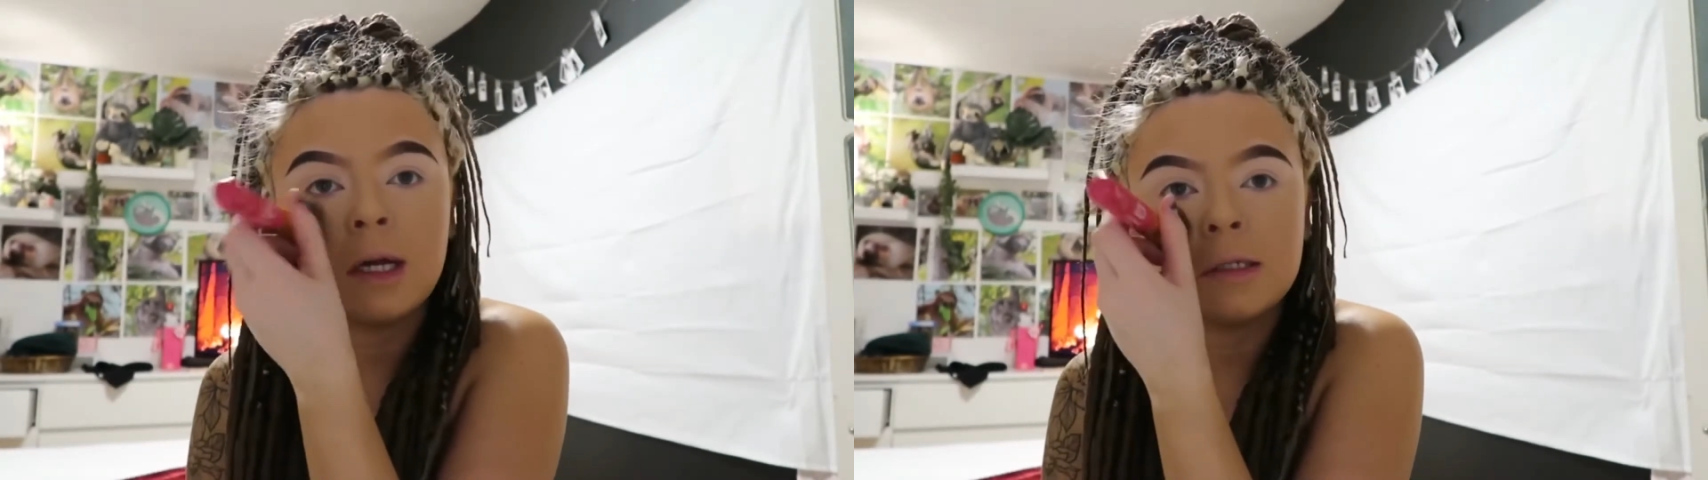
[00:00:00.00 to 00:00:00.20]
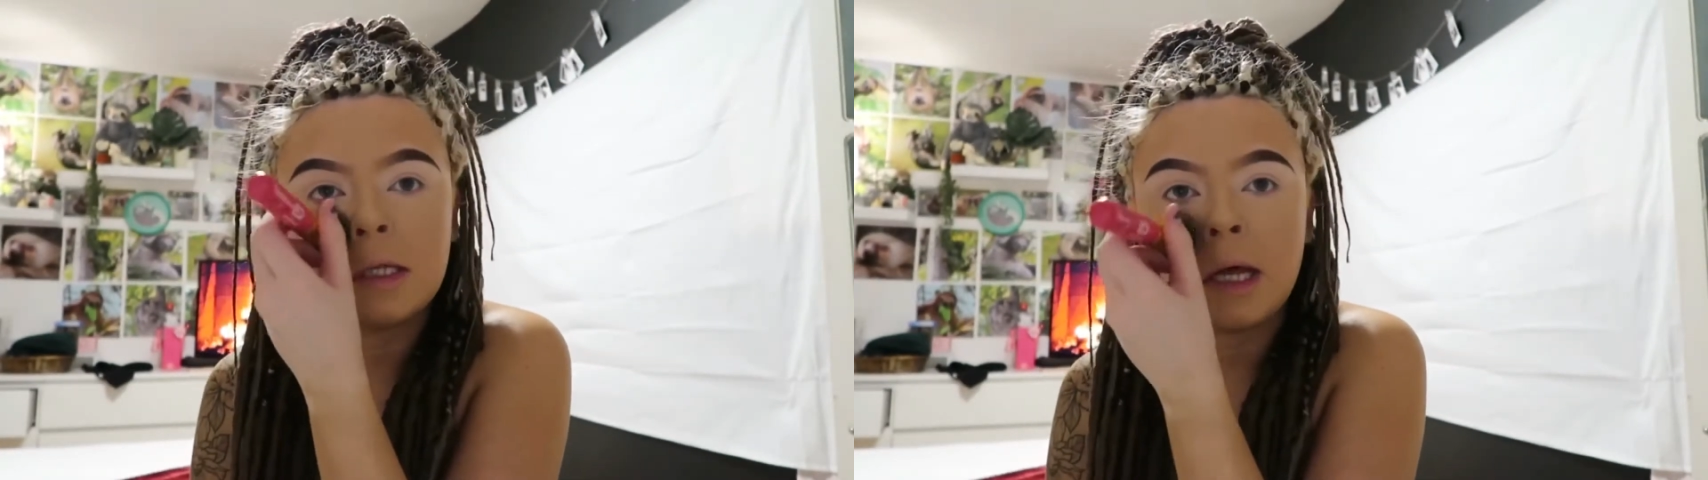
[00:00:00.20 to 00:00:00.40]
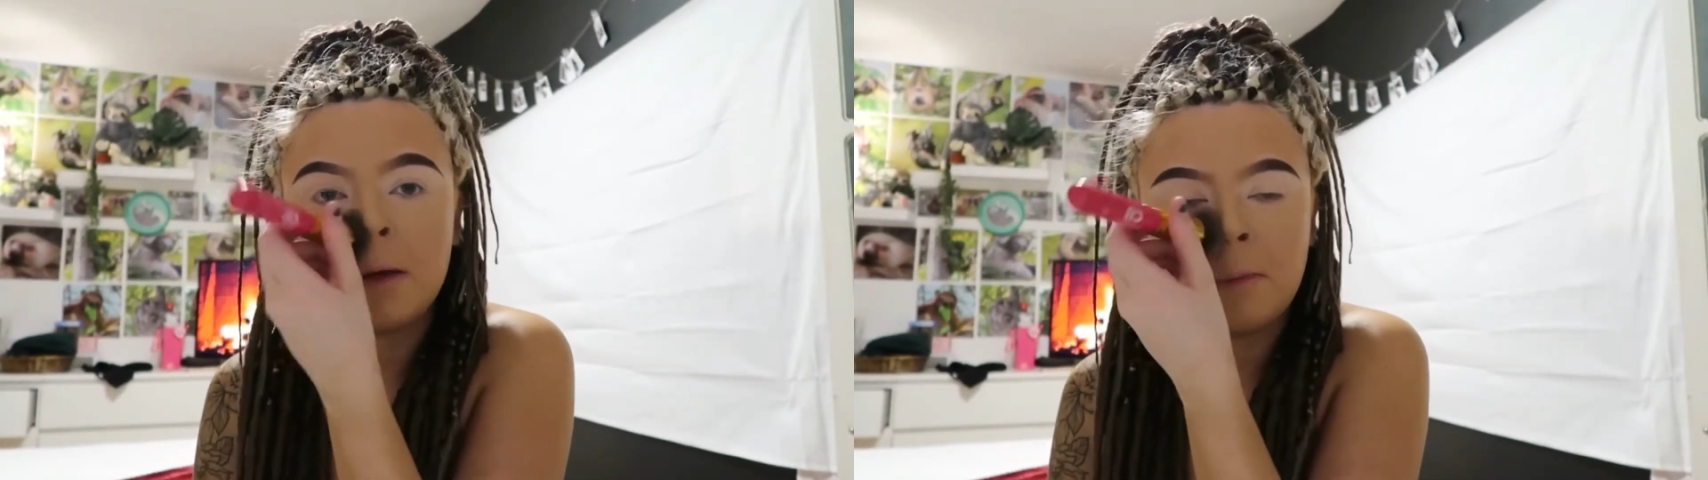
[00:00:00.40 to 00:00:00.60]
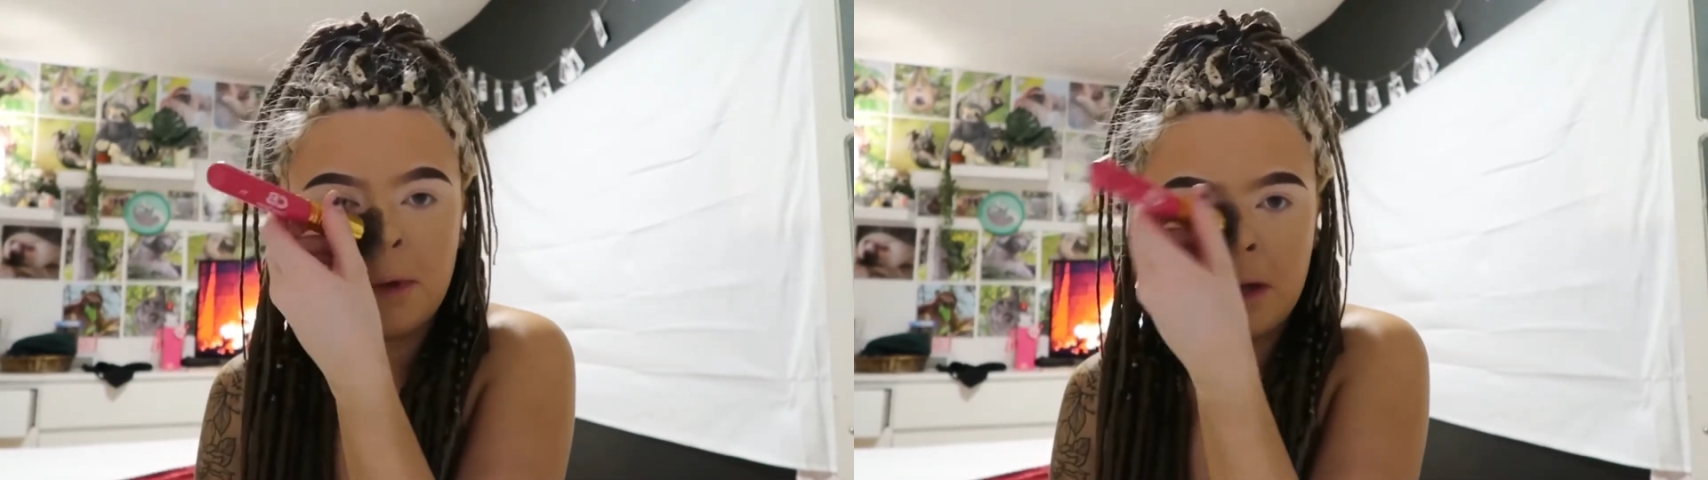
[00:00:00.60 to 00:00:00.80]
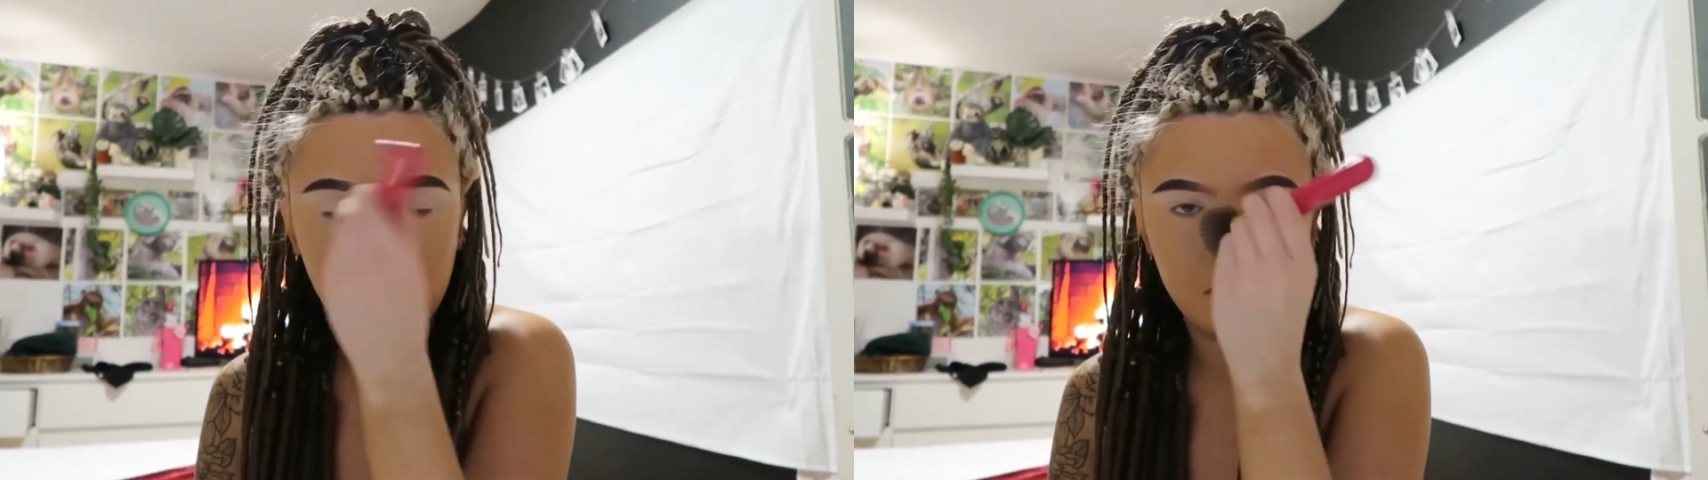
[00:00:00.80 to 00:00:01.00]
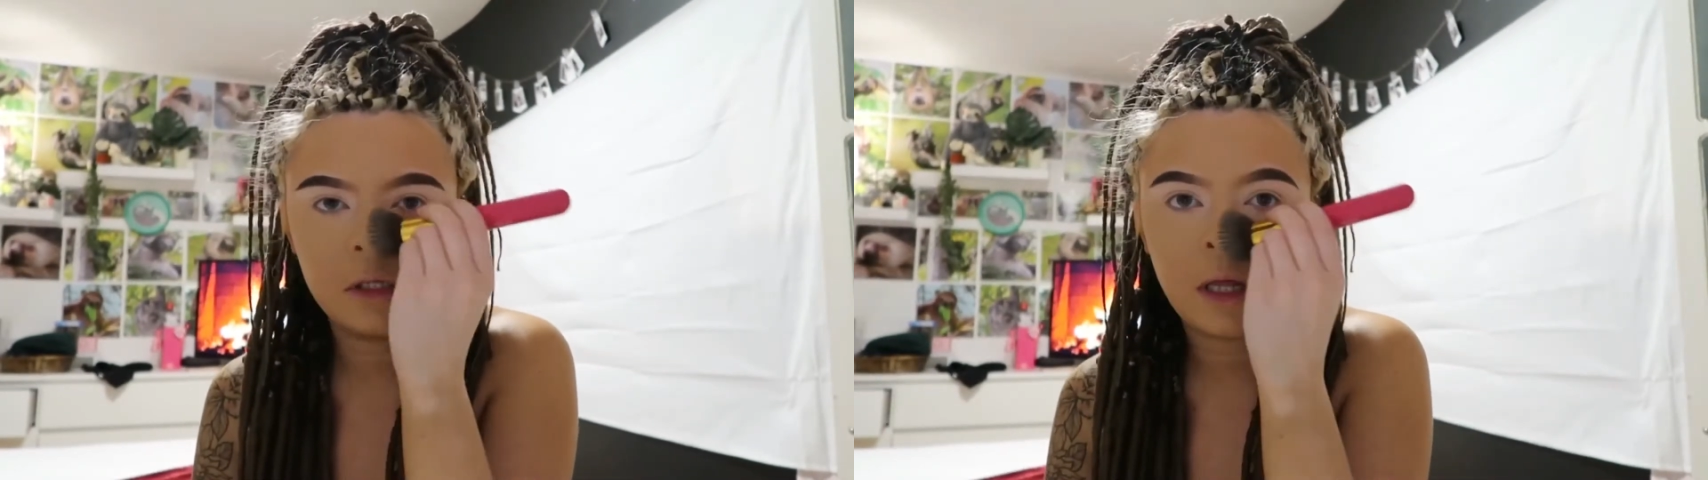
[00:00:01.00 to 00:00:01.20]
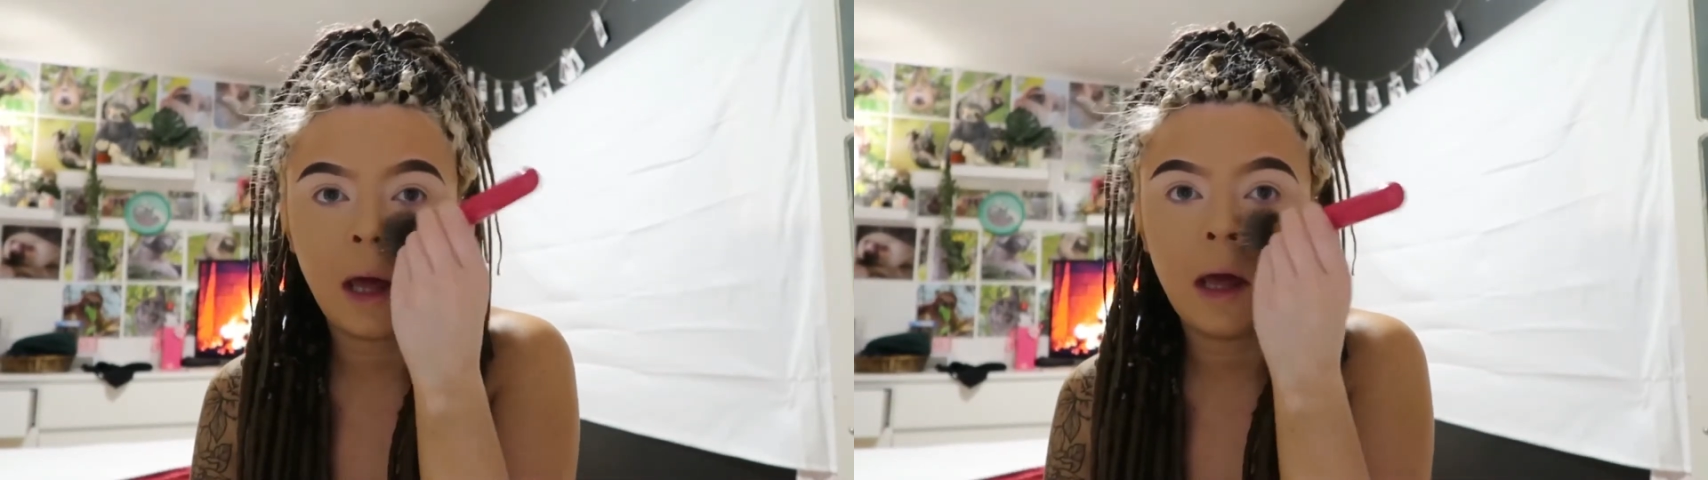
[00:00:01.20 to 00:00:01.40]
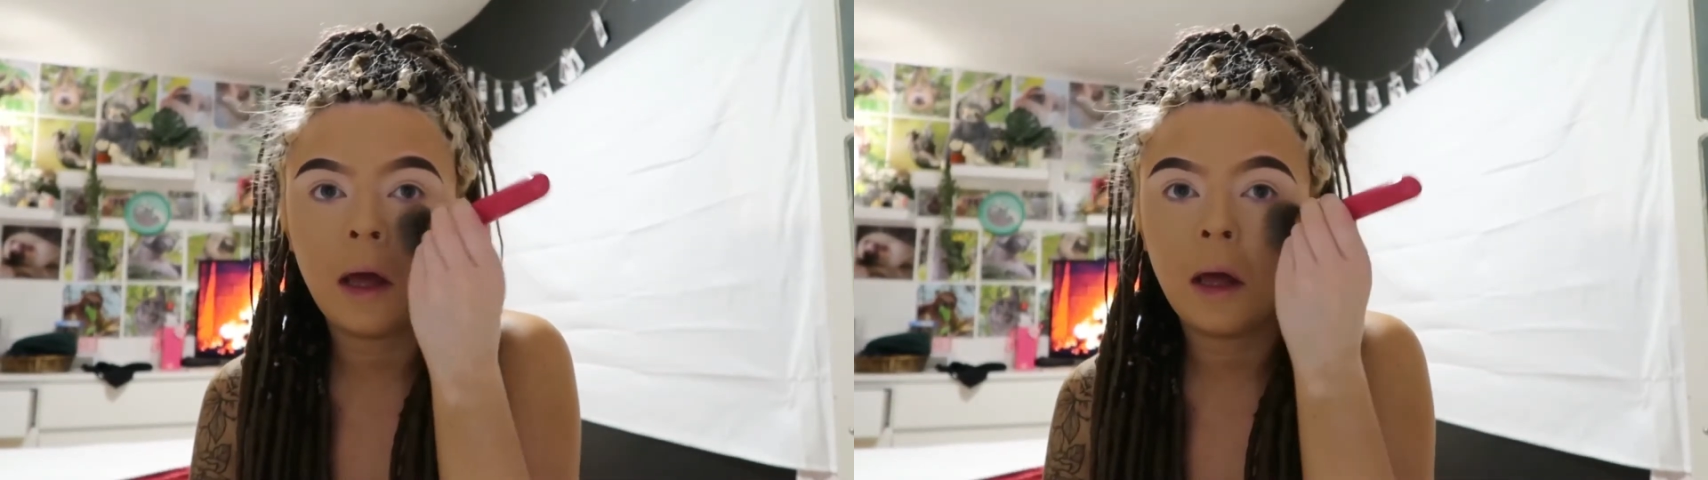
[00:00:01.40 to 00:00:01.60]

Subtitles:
and it's helping just get,